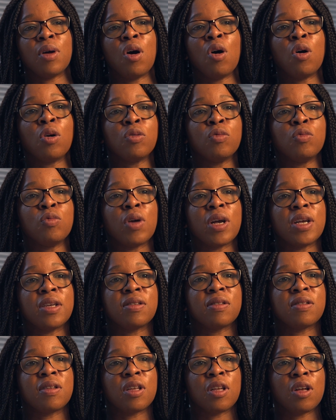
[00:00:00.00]
on
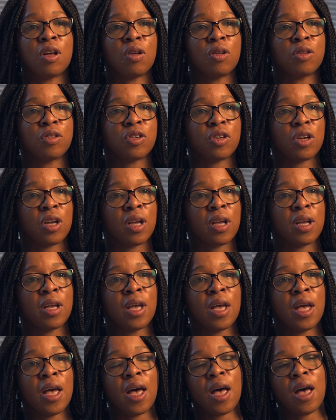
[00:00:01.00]
race and culture
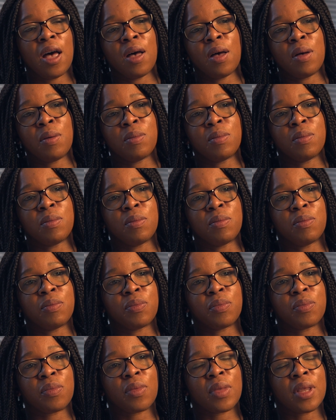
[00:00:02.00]

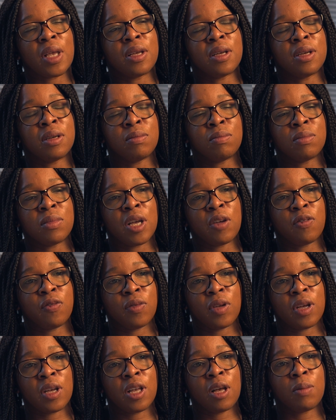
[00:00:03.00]

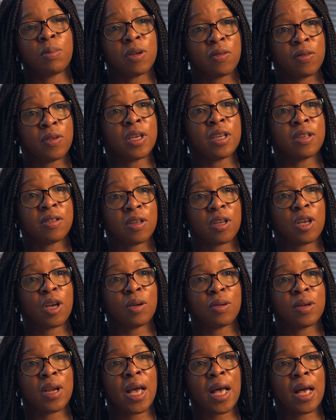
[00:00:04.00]
a couple of years
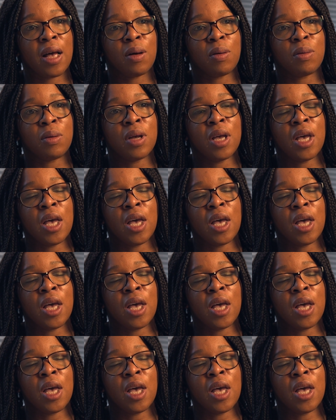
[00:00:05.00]
ago now.